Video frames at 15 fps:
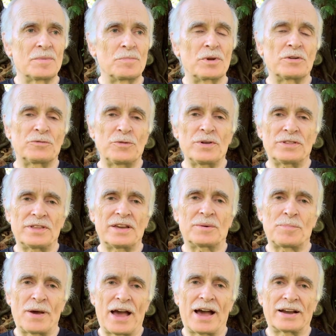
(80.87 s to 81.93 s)
But if we
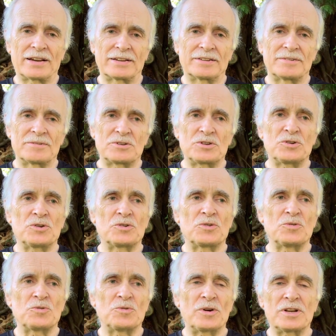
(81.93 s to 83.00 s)
think back
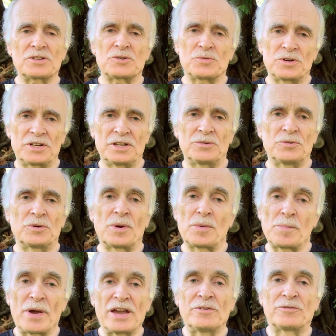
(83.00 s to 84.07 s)
to what is it we did when we
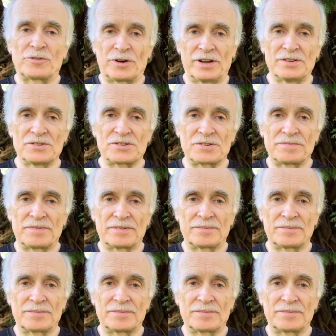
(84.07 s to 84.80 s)
made friends?